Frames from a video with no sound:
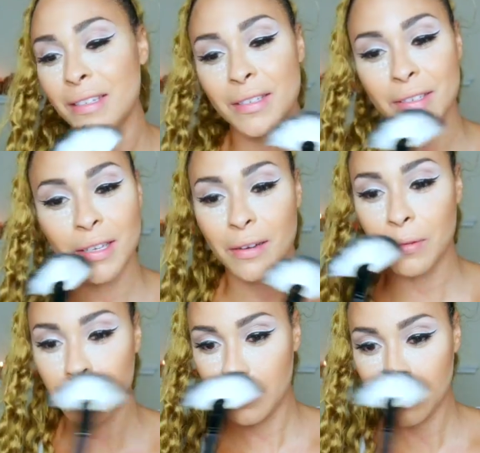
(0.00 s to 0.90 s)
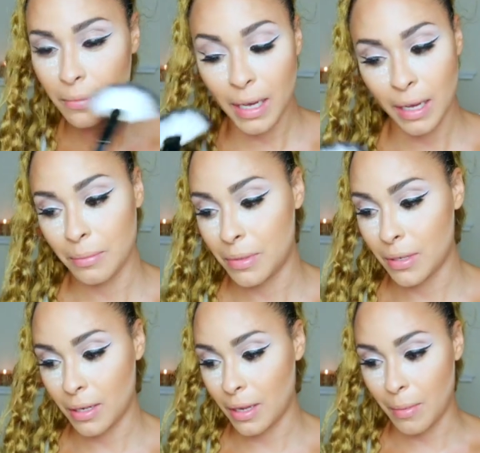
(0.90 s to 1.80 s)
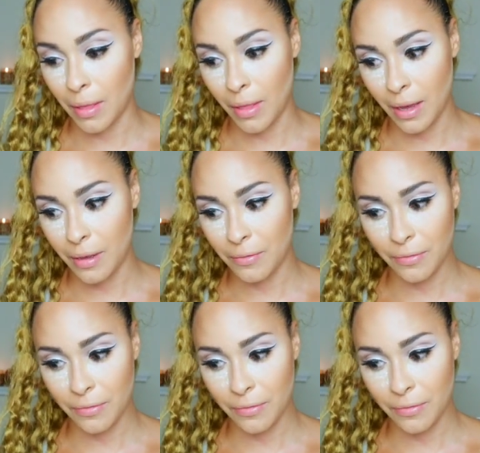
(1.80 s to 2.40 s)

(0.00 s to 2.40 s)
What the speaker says: so I am starting to come alive.